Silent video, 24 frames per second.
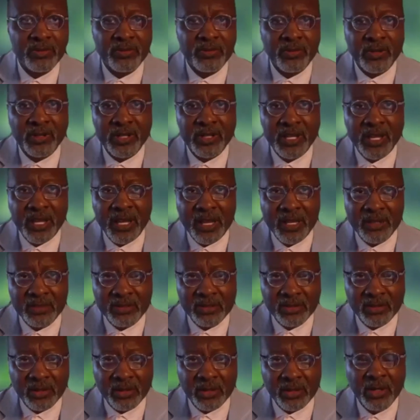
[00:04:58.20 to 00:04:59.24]
for
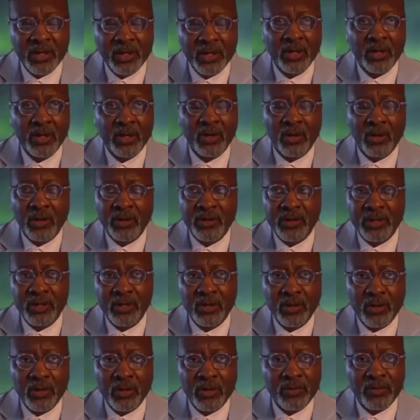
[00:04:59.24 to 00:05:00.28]
cancer or the
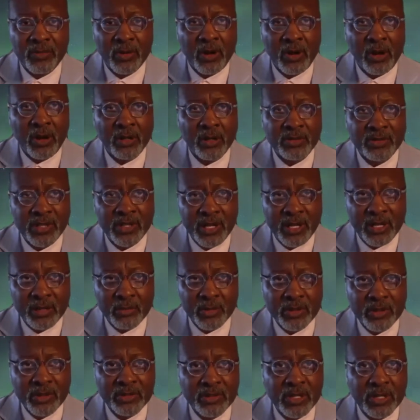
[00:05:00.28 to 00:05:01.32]
cure for
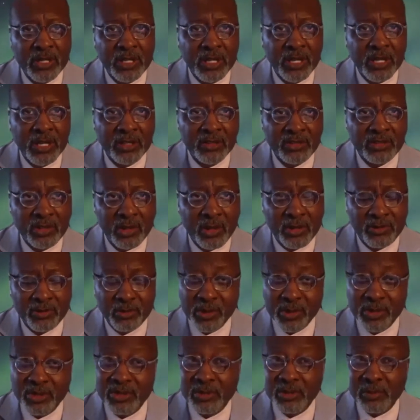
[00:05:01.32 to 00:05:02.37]
Alzheimer's. And so if
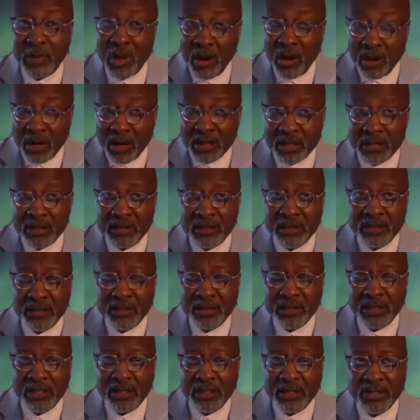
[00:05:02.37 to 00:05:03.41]
we're smart,
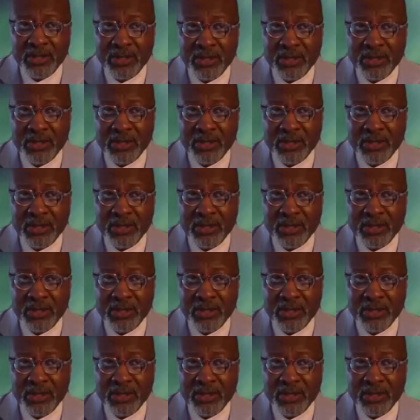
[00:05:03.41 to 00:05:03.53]
you